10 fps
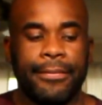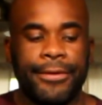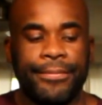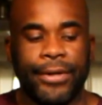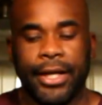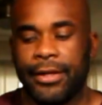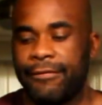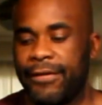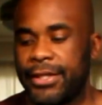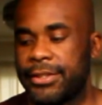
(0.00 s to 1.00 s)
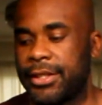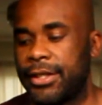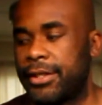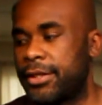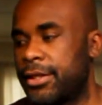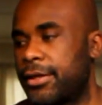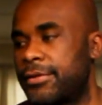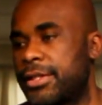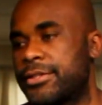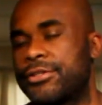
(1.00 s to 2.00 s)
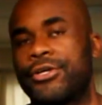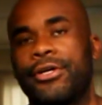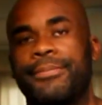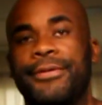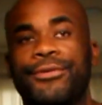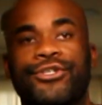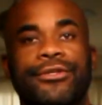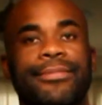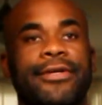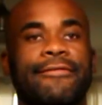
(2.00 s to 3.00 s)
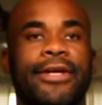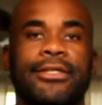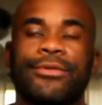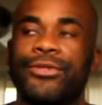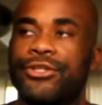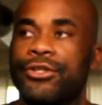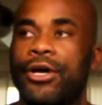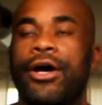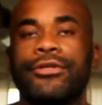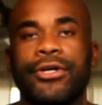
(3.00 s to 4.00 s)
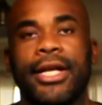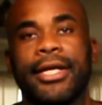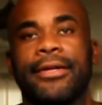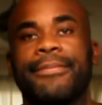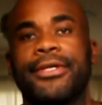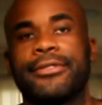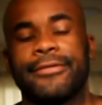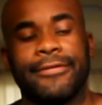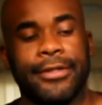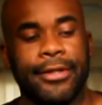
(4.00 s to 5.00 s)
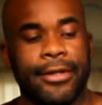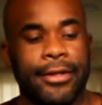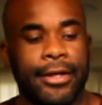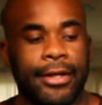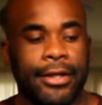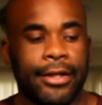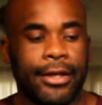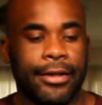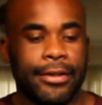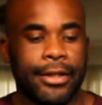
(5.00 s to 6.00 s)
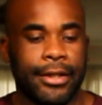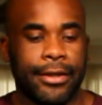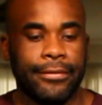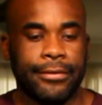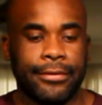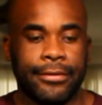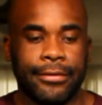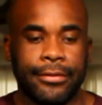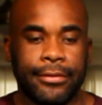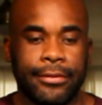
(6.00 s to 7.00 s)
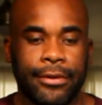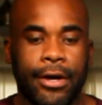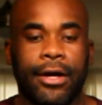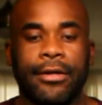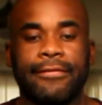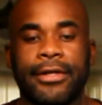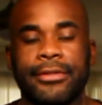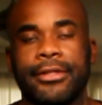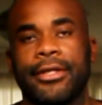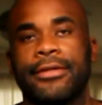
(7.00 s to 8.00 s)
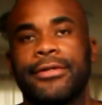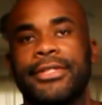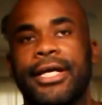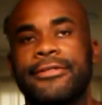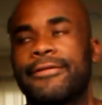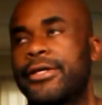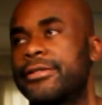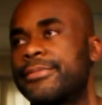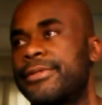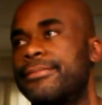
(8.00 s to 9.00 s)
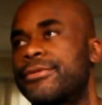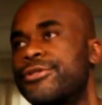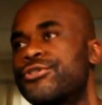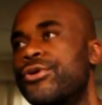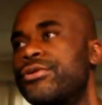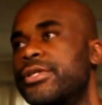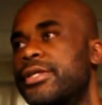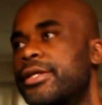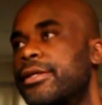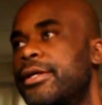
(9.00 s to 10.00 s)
People are getting invested. You know, this is good. People should be invested. We should all try to get a piece of it. You know, you know, all of us. You know, those hedge funds been controlling it.